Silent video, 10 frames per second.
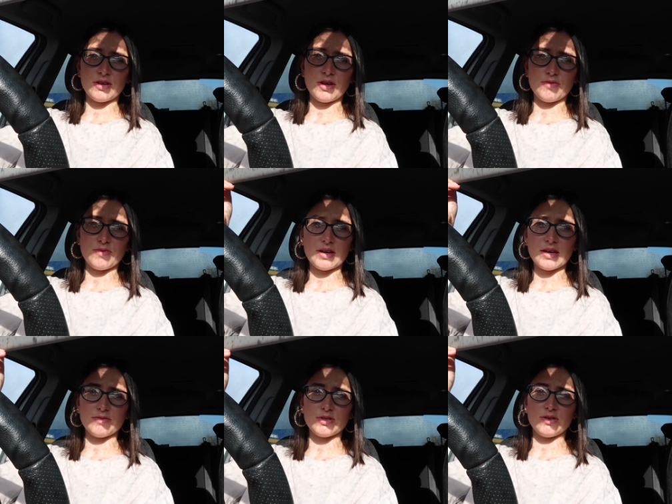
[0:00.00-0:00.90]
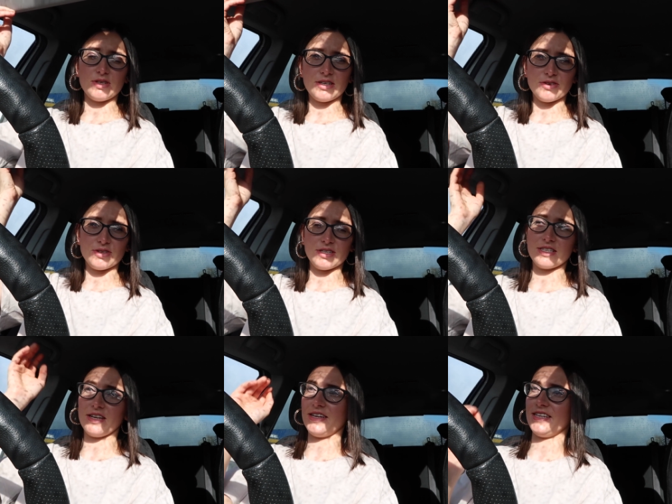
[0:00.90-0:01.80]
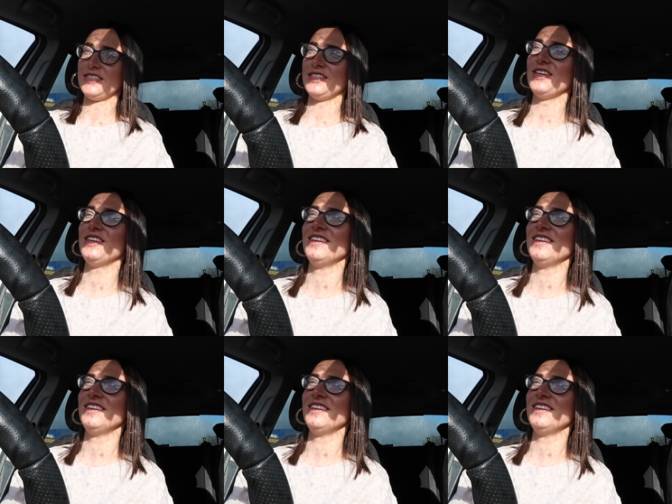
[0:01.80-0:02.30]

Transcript: No, absolutely not in the slightest.